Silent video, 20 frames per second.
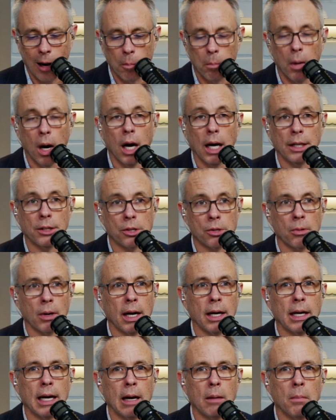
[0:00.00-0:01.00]
much,
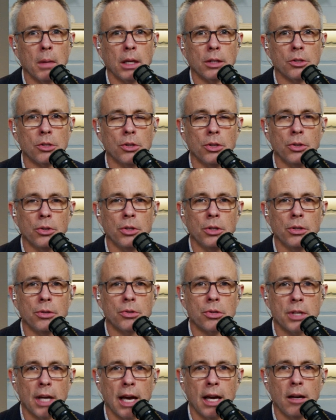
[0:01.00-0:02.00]
right? How much do you
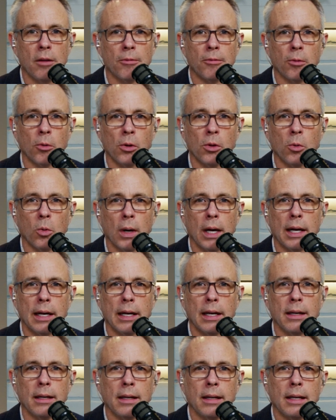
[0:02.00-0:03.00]
save for the
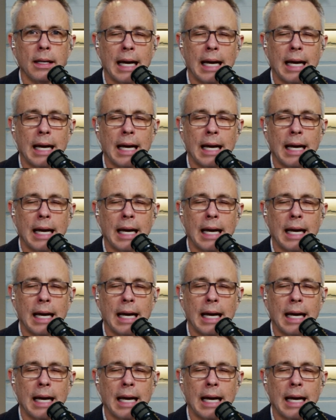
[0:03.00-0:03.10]
wedding?